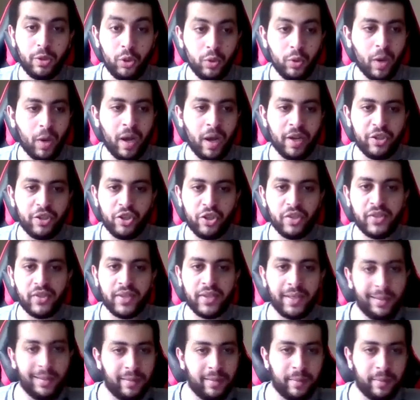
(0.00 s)
I just
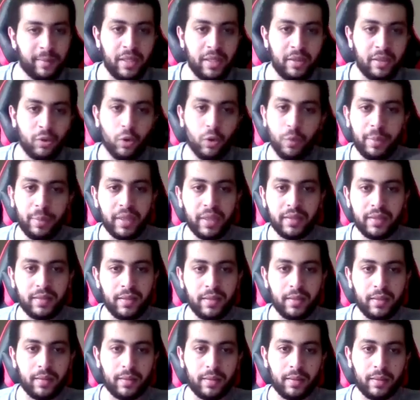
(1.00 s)
killed me. No big
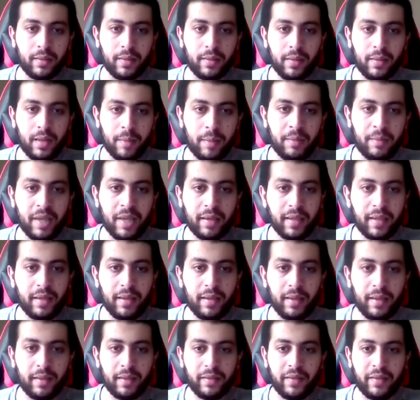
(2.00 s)
deal. I'm not
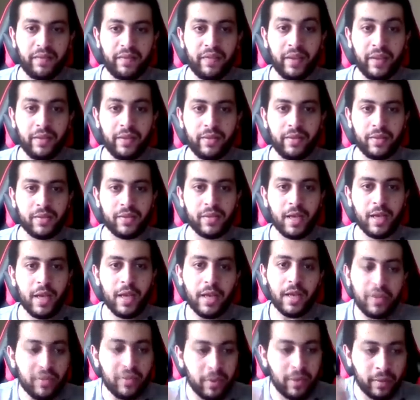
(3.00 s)
gonna defend this.
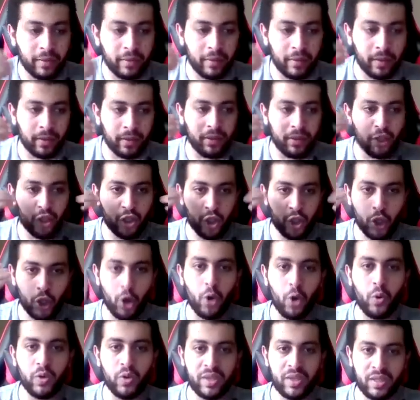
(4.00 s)
The
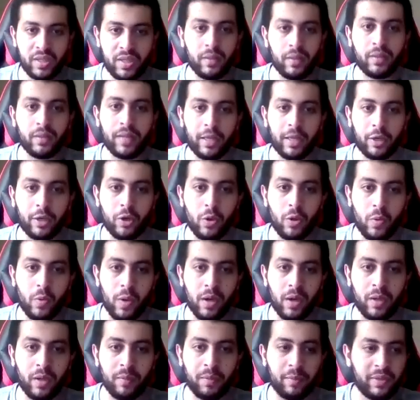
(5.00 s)
show is still gonna go
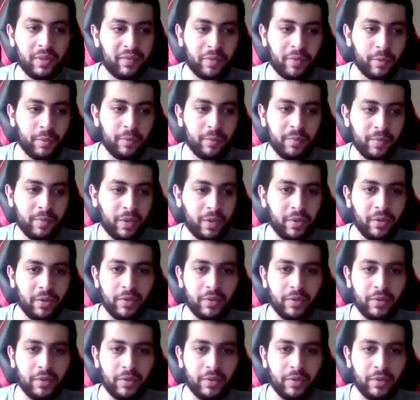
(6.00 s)
on, but from another